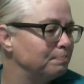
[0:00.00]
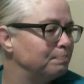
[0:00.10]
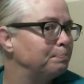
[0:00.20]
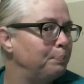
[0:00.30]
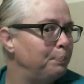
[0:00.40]

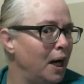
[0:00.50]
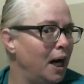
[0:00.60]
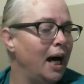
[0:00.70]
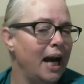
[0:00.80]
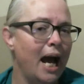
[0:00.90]

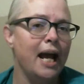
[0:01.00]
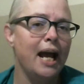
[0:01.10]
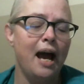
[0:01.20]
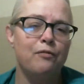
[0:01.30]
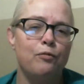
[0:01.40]
But I
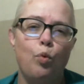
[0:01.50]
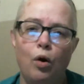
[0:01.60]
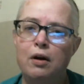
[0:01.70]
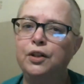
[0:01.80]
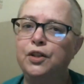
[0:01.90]
have
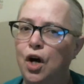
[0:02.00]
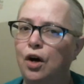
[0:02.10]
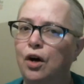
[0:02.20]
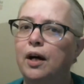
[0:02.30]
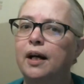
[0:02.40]
worked
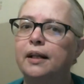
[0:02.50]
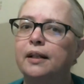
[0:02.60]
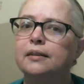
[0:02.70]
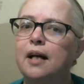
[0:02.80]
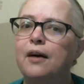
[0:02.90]

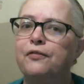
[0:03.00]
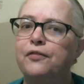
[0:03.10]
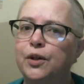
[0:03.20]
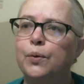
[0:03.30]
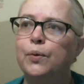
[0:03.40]
on a
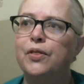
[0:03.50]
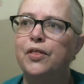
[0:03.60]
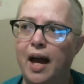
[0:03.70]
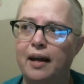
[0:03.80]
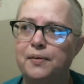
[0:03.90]
few
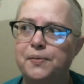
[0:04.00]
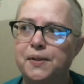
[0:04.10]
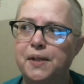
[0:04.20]
things.